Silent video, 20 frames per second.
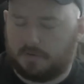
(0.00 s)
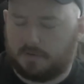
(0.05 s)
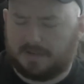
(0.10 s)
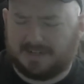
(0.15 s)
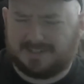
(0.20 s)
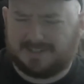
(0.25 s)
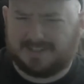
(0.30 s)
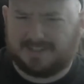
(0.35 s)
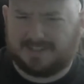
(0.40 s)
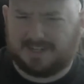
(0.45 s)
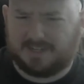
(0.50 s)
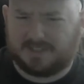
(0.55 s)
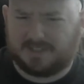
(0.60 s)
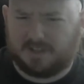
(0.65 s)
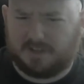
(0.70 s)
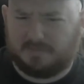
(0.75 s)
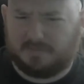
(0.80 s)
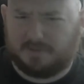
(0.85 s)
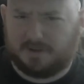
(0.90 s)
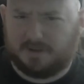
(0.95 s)
Did I say Dennis
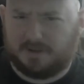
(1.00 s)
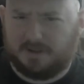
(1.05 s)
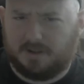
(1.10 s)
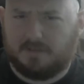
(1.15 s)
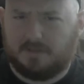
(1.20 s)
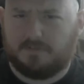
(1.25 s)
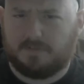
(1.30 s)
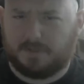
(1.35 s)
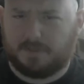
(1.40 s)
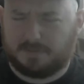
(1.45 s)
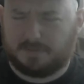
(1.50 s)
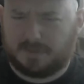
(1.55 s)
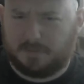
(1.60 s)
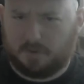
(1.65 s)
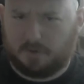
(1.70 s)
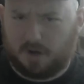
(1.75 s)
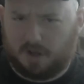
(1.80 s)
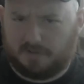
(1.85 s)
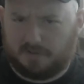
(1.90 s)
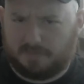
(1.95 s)
Hoffman? Philip Seymour
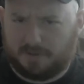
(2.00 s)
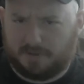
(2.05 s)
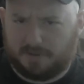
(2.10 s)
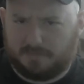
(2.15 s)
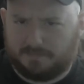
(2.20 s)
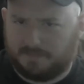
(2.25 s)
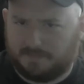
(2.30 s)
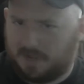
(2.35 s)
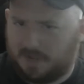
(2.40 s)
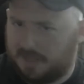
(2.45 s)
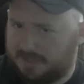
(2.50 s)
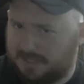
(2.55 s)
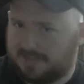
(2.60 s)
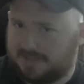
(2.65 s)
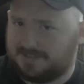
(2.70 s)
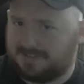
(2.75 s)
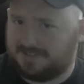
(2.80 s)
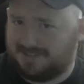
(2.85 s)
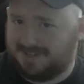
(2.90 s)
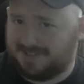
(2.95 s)
Hoffman. I think I
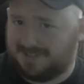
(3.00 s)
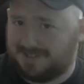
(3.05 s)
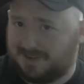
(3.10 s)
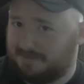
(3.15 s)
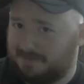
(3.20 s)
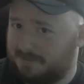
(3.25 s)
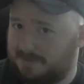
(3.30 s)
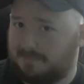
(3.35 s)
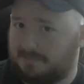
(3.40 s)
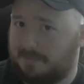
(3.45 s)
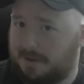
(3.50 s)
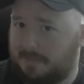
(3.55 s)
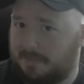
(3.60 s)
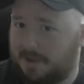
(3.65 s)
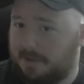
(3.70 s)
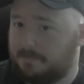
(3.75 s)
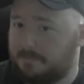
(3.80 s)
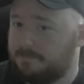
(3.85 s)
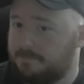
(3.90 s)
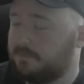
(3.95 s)
said Dennis Hoffman. My
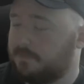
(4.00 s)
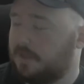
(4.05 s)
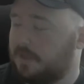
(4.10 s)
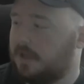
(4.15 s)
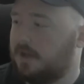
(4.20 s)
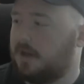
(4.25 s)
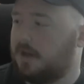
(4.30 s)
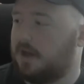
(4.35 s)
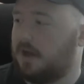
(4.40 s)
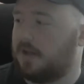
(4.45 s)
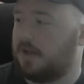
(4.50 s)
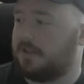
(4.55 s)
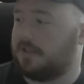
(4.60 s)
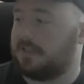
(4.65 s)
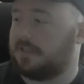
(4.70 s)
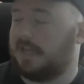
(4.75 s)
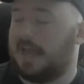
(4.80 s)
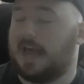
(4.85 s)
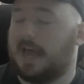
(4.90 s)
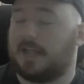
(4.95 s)
bad. That
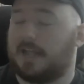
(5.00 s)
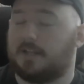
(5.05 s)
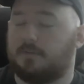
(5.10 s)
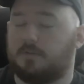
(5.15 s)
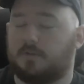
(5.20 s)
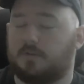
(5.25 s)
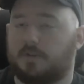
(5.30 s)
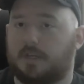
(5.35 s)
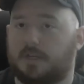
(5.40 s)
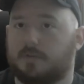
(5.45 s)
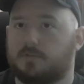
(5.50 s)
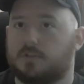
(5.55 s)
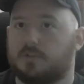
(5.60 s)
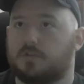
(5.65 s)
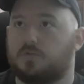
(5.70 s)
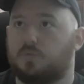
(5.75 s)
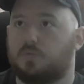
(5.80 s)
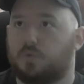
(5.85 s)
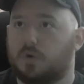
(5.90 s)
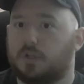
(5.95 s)
they had in the movie. It was just
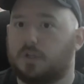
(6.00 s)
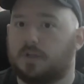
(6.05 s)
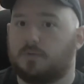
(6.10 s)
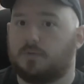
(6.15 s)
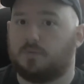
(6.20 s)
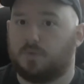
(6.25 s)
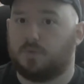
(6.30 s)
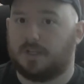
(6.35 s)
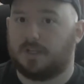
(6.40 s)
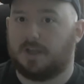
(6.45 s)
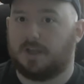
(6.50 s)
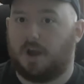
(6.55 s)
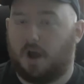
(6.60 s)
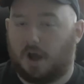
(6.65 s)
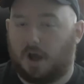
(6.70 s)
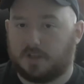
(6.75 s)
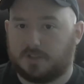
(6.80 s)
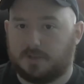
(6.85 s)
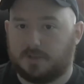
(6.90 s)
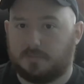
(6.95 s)
really, really
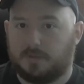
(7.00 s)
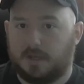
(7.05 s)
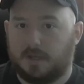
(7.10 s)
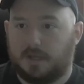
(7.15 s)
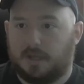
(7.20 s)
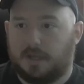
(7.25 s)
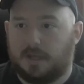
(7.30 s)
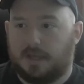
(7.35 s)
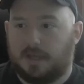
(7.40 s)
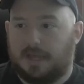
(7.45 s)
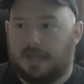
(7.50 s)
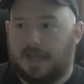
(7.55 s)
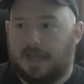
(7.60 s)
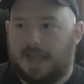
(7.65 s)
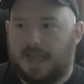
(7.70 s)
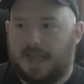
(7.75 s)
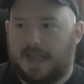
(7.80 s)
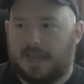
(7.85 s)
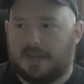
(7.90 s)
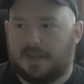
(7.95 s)
awesome.
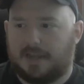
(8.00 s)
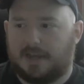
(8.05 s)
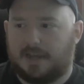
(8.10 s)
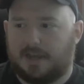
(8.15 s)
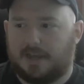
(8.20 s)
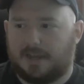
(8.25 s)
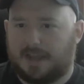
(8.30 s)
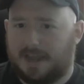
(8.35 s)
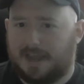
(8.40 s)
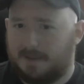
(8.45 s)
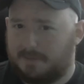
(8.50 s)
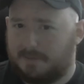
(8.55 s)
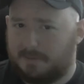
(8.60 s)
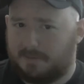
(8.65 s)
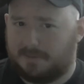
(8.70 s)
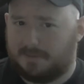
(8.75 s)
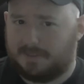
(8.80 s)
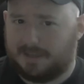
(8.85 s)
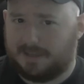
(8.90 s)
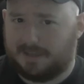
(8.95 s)
And kind of made me
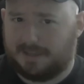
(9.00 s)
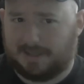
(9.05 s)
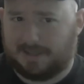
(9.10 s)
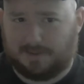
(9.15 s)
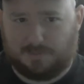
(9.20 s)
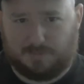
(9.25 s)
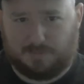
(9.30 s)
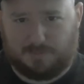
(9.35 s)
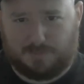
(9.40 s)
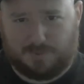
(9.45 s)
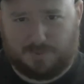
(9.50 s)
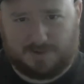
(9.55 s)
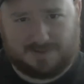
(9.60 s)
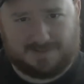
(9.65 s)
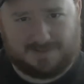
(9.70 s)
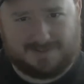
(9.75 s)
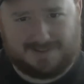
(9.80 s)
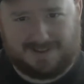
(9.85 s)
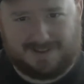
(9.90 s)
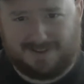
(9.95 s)
thinking, what
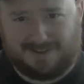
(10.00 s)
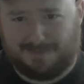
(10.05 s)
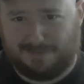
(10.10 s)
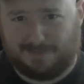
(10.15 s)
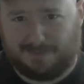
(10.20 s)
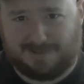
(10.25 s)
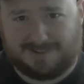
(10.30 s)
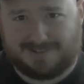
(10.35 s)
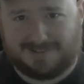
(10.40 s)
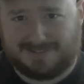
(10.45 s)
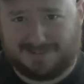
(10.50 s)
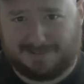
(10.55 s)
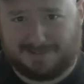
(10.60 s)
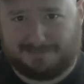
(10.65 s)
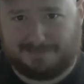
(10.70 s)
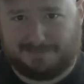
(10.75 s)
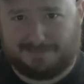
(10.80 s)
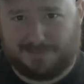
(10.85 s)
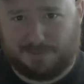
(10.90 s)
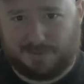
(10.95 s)
kind of relationship
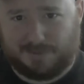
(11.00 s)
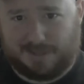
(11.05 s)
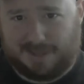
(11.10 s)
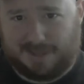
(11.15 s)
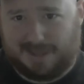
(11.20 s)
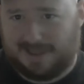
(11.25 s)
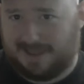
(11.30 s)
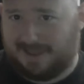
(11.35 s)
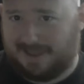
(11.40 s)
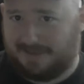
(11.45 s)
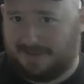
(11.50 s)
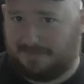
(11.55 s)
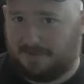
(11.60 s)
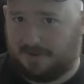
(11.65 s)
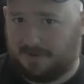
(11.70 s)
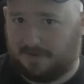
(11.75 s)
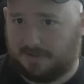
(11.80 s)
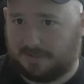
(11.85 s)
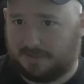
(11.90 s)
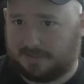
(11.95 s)
do they have
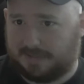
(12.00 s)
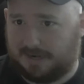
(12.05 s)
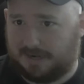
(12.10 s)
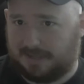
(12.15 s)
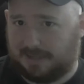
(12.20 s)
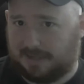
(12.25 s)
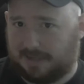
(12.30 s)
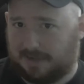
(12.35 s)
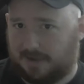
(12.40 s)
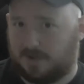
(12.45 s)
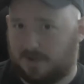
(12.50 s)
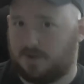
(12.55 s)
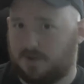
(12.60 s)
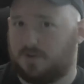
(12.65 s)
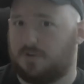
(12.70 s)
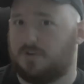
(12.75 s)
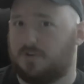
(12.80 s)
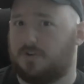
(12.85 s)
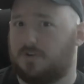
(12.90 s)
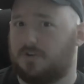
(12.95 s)
here that's kind of
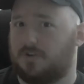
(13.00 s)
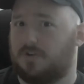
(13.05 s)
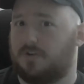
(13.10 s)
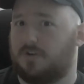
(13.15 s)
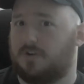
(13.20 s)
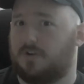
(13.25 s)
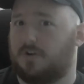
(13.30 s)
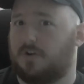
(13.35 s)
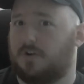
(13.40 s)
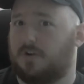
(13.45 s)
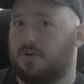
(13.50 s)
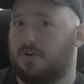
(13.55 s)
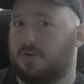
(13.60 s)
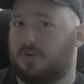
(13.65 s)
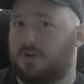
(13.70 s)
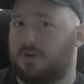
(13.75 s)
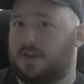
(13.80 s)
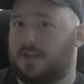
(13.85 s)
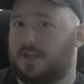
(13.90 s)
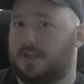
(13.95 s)

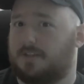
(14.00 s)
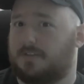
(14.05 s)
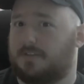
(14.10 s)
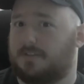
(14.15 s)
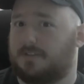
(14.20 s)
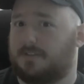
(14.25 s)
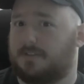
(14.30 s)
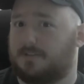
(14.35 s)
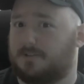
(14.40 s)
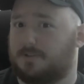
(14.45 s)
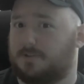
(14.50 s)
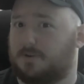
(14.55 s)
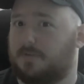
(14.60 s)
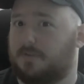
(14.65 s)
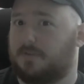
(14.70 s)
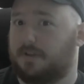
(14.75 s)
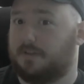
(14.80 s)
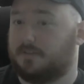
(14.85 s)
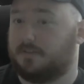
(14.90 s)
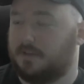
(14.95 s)
underneath the
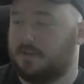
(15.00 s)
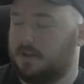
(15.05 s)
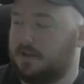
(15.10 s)
surface?